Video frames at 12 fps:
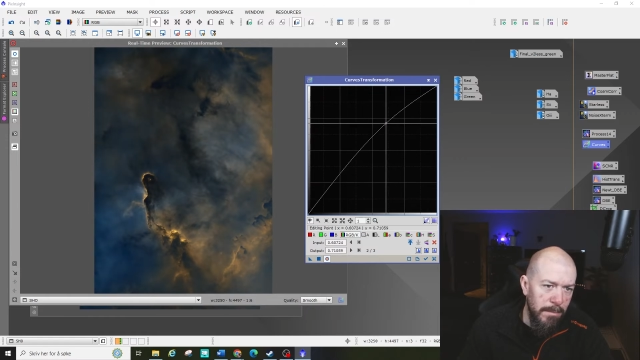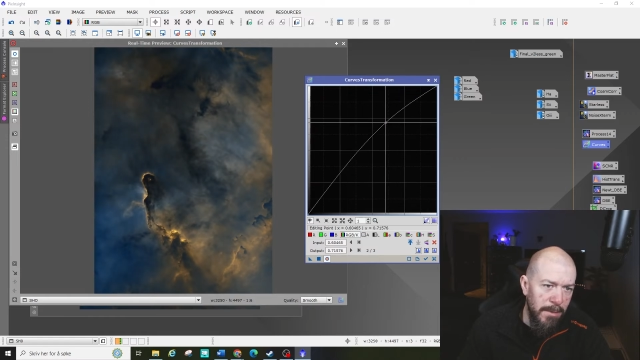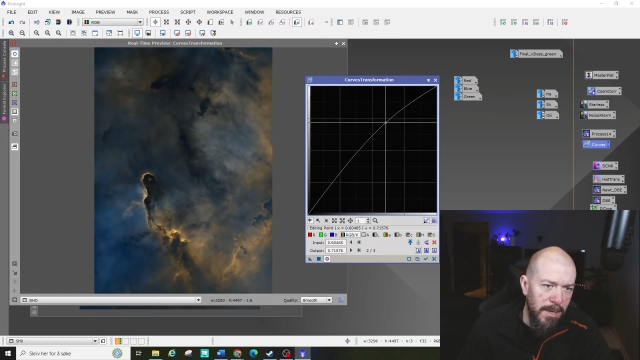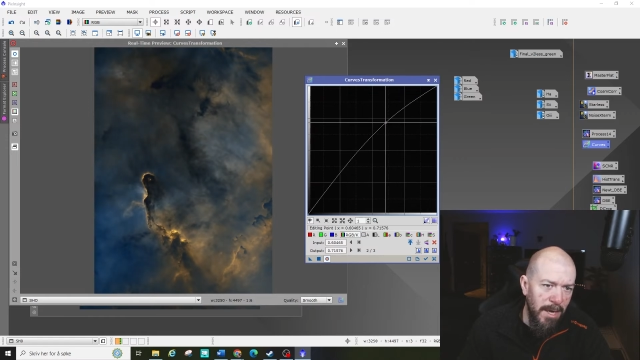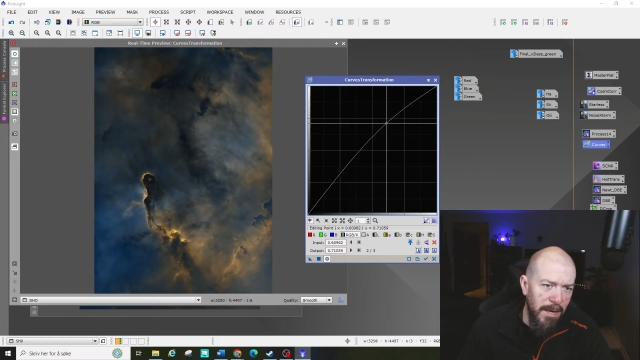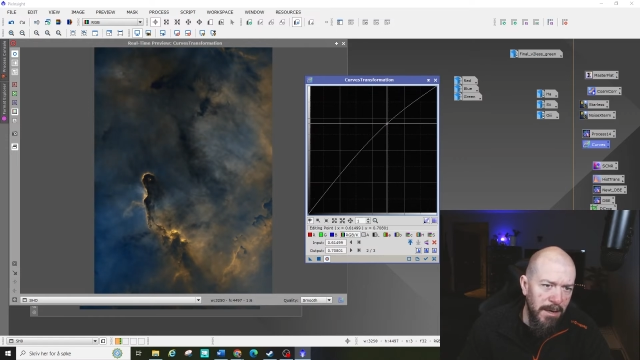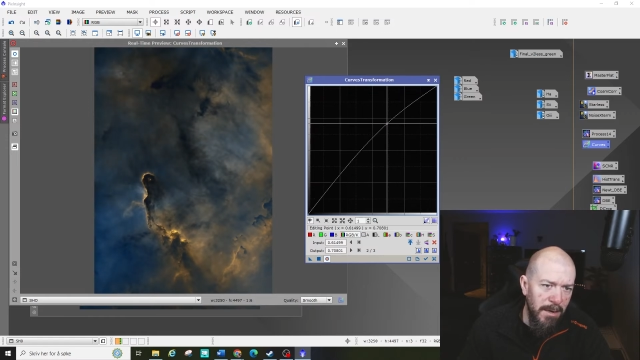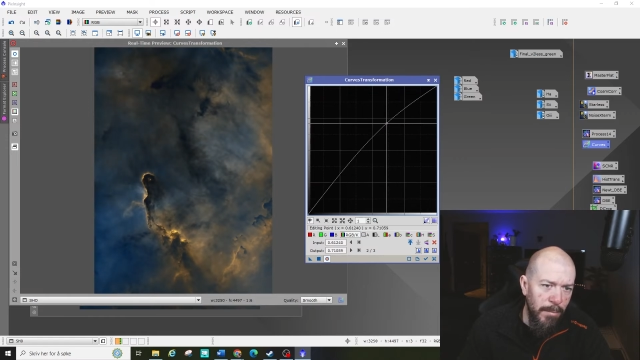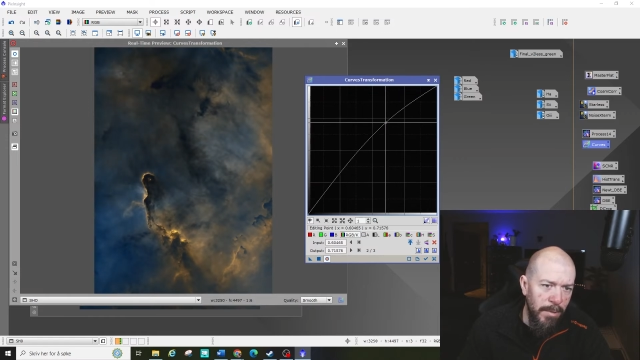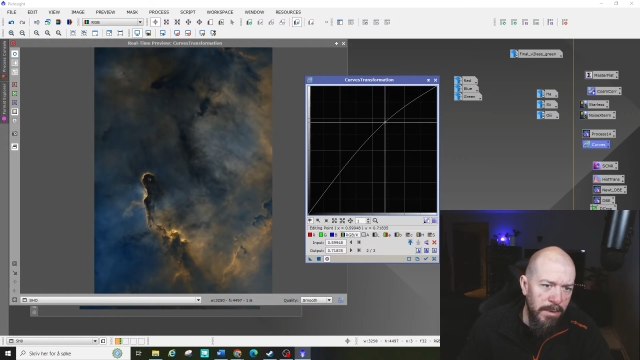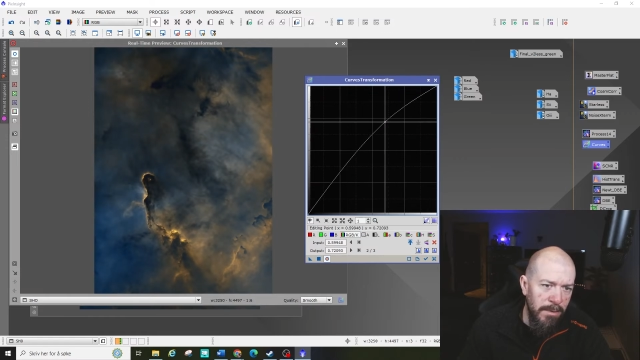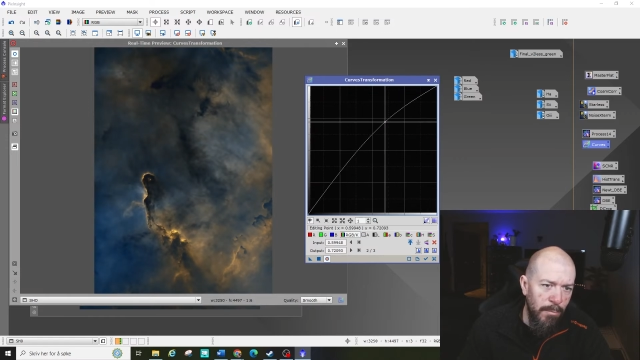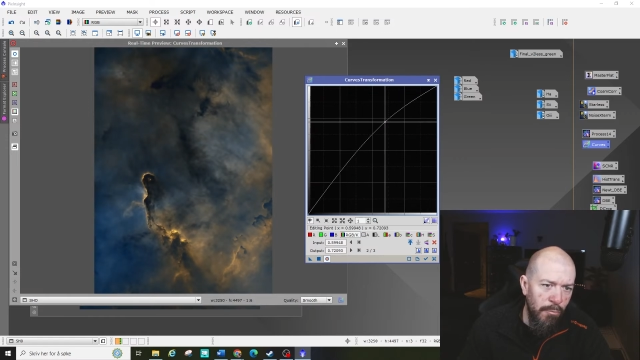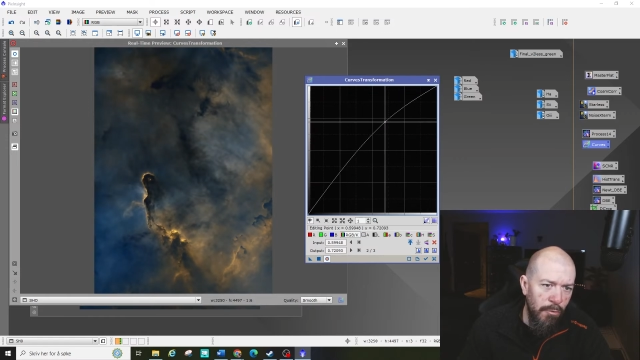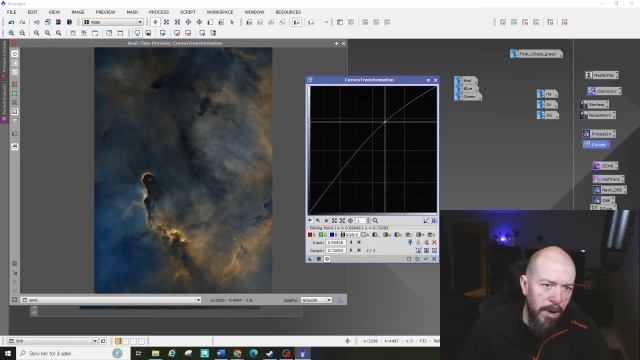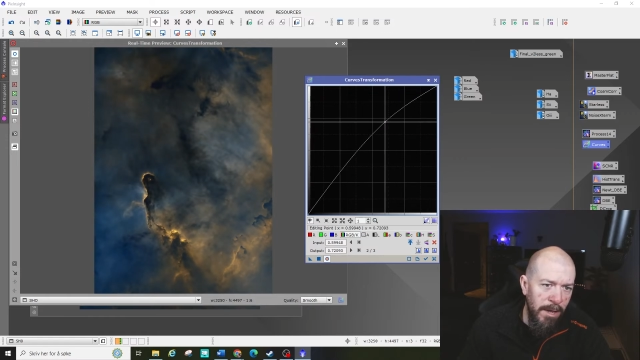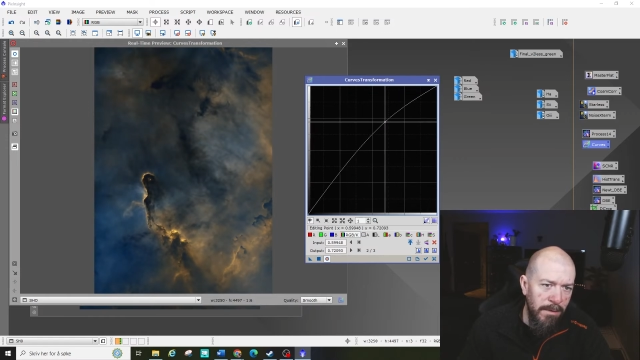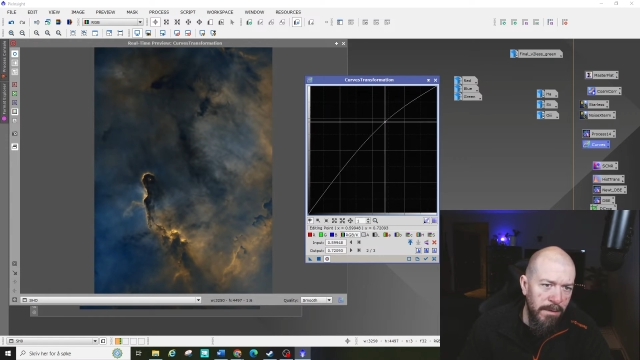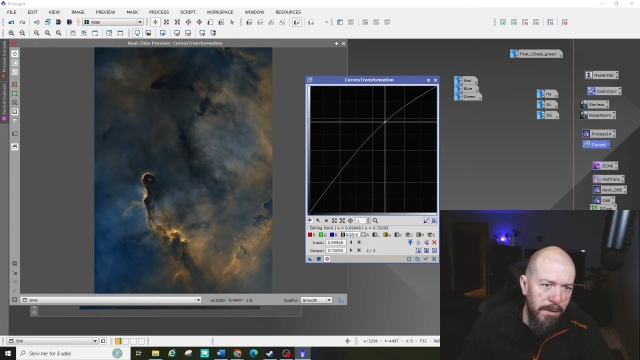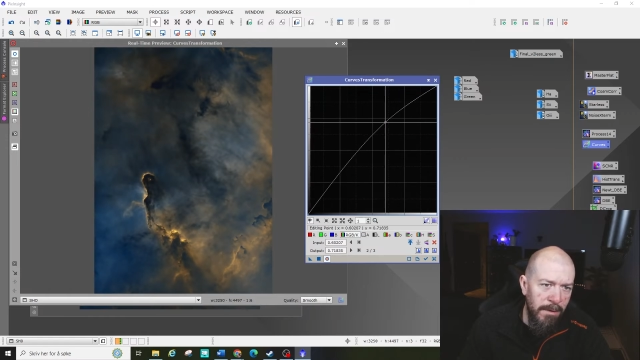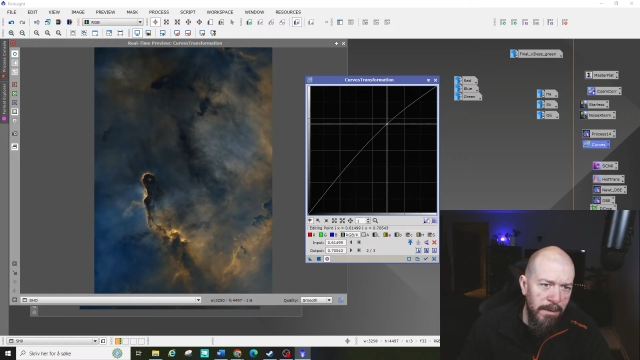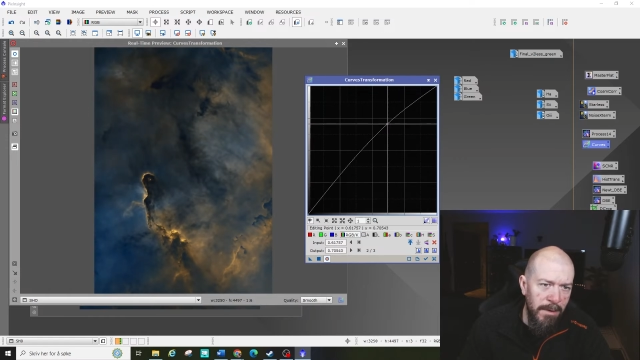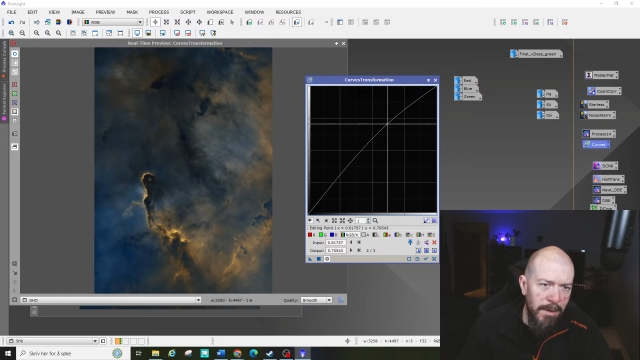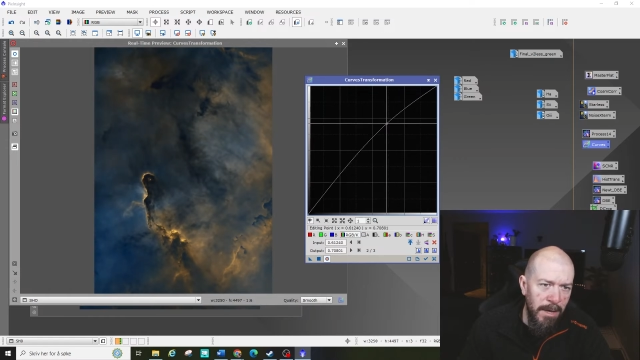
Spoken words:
get it a bit brighter.